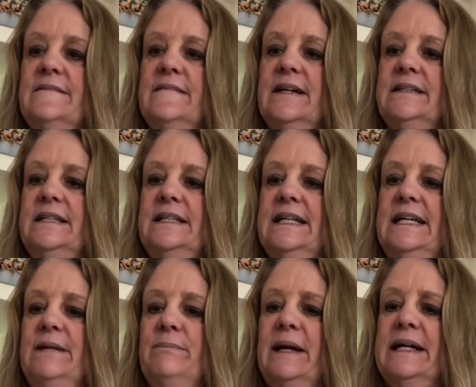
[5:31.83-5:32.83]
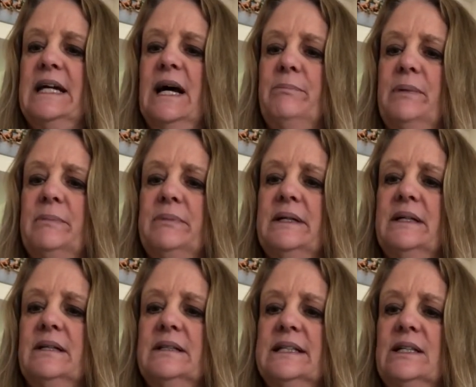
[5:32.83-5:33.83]
I need to heat my cup up
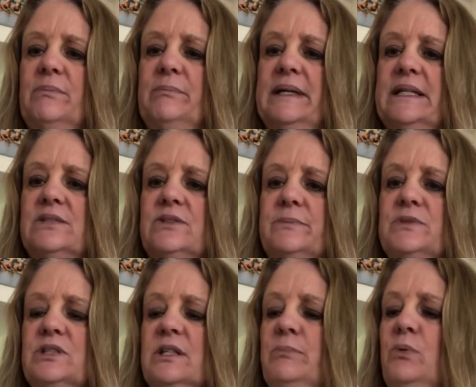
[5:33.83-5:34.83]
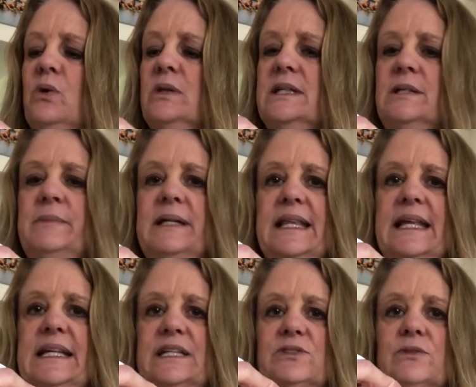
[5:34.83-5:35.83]
a little bit. So I'm just going to pour a little bit of that
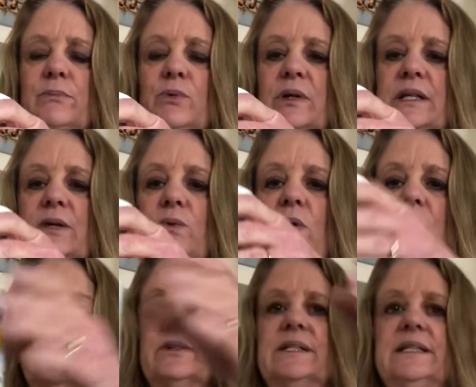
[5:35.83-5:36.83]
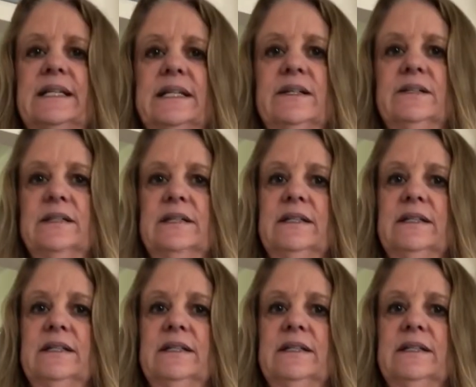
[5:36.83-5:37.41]
extra boiling water in there.